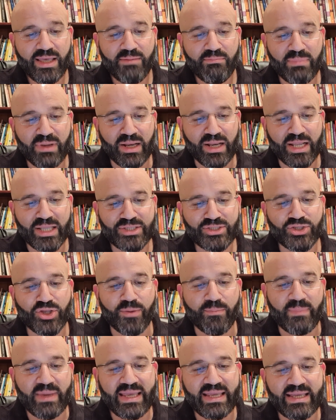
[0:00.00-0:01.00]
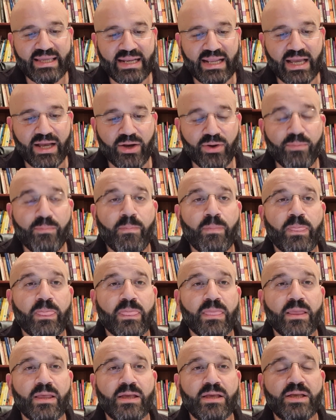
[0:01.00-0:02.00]
but let's not make it our
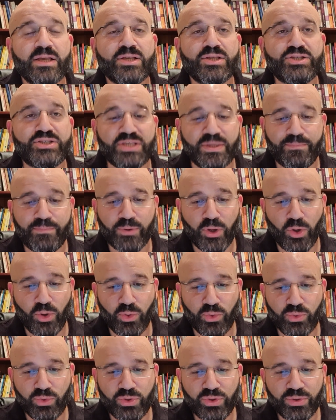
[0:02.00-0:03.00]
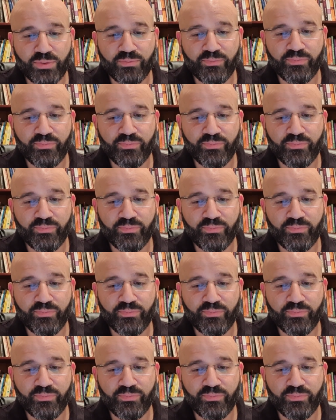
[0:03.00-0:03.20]
zip code,